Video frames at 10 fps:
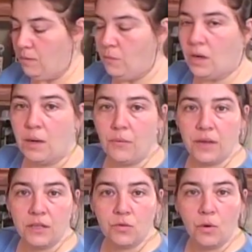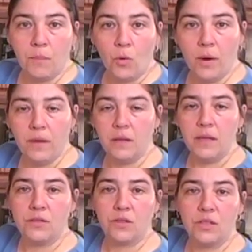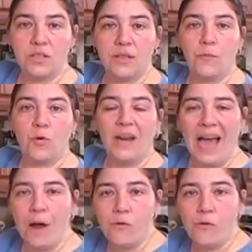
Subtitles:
We're going to bring it to a boil. It's going to simmer 1.5